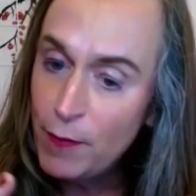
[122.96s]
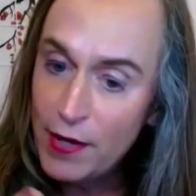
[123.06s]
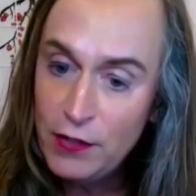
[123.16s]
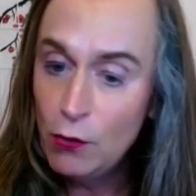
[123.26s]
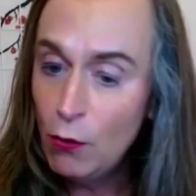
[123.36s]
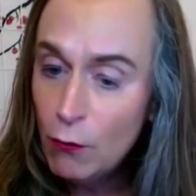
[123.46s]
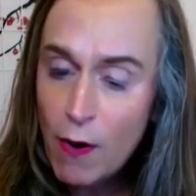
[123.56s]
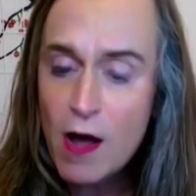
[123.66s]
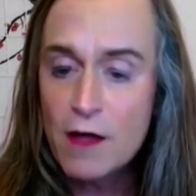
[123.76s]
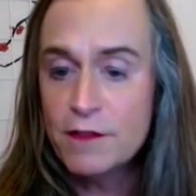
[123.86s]
by Yoel
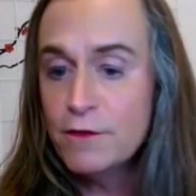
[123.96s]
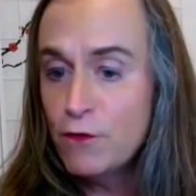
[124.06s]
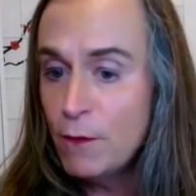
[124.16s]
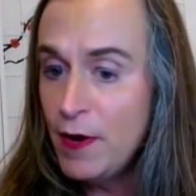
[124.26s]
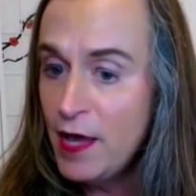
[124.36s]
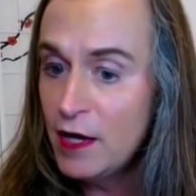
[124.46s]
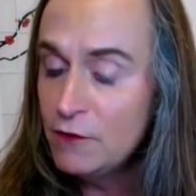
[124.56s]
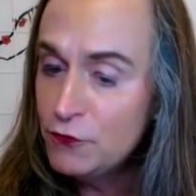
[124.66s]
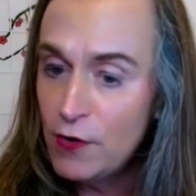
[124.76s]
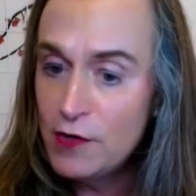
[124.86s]
Roth, the former head
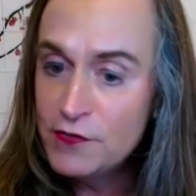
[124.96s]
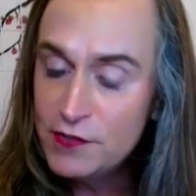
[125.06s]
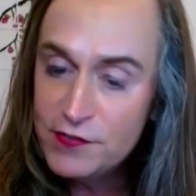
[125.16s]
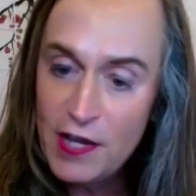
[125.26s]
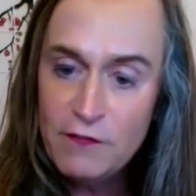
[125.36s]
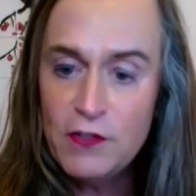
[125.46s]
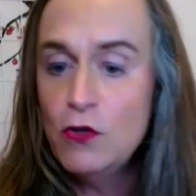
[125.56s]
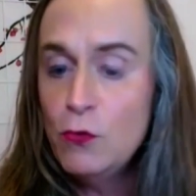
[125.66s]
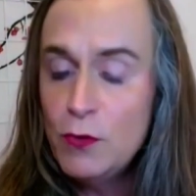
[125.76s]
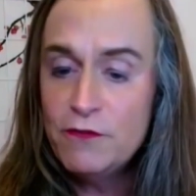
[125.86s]
of Trust and Safety,
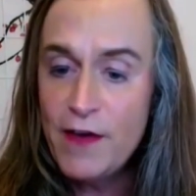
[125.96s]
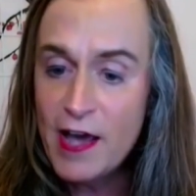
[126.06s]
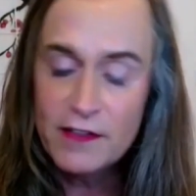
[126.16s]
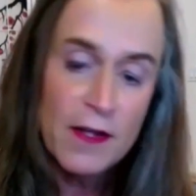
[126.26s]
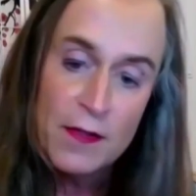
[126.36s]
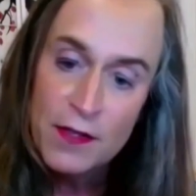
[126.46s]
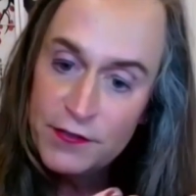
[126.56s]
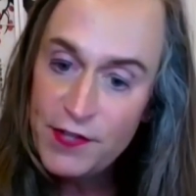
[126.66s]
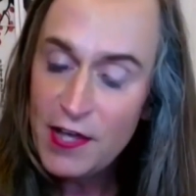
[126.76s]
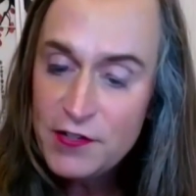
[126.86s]
who in fact
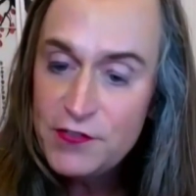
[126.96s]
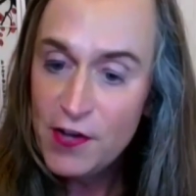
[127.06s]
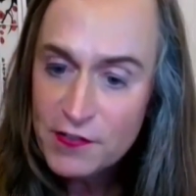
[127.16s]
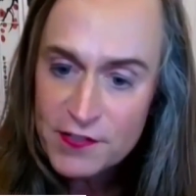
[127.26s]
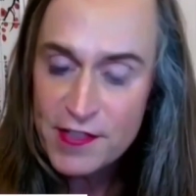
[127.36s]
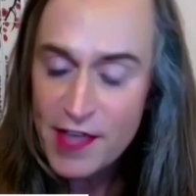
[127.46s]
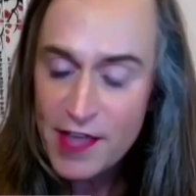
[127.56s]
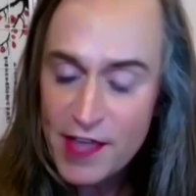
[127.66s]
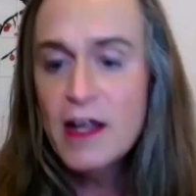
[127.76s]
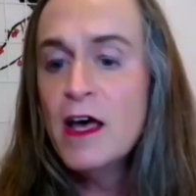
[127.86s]
said just
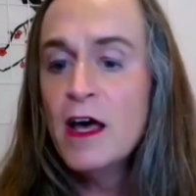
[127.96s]
that.